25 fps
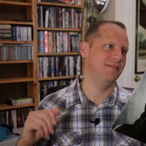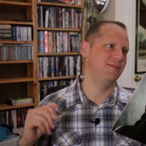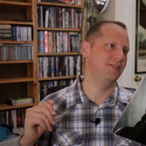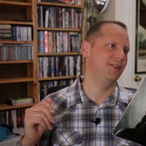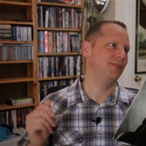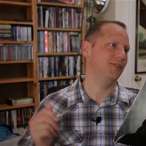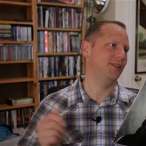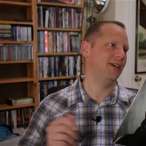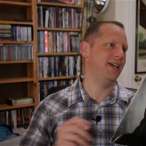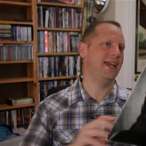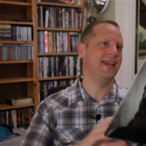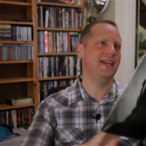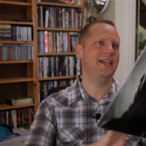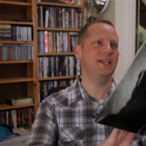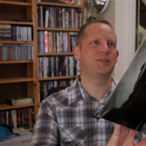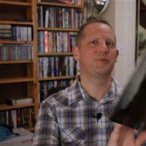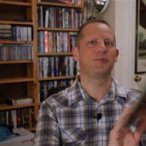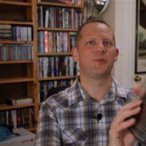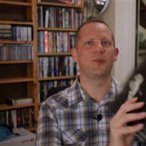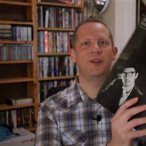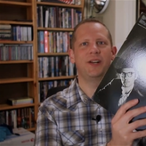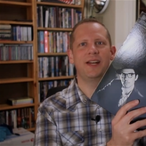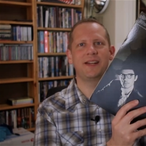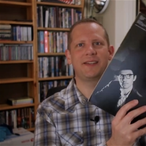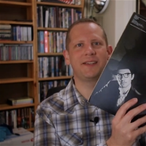Even though the 80s
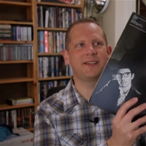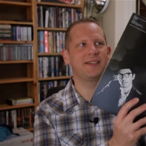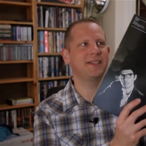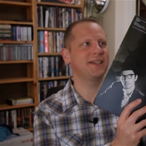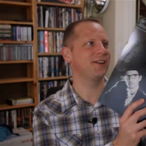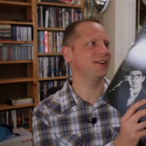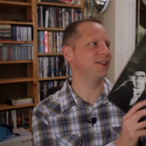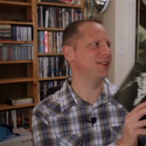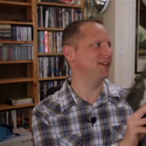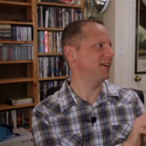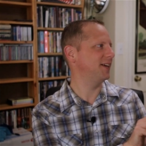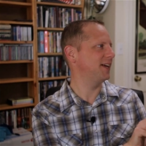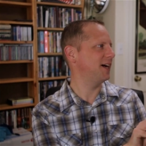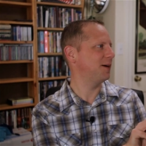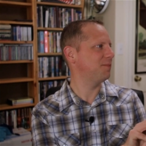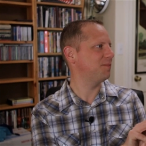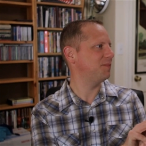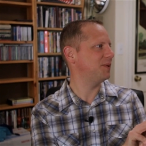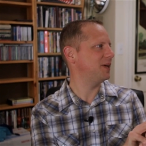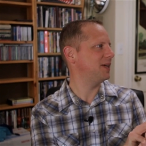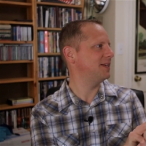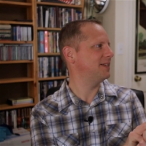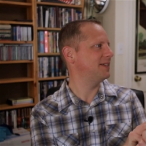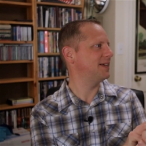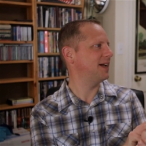weren't necessarily an
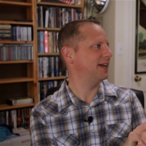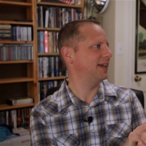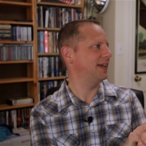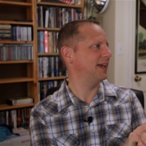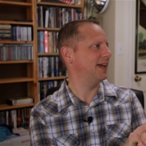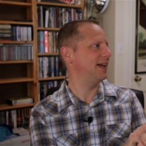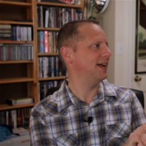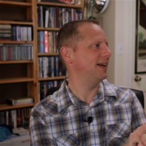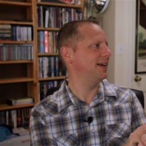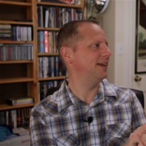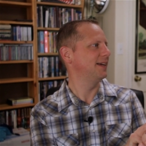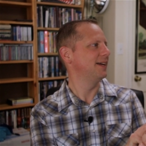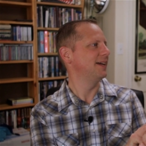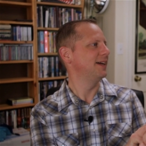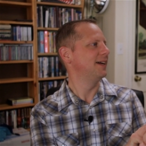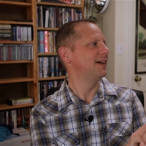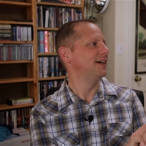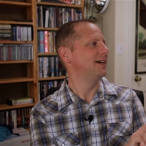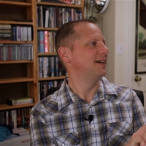upbeat decade,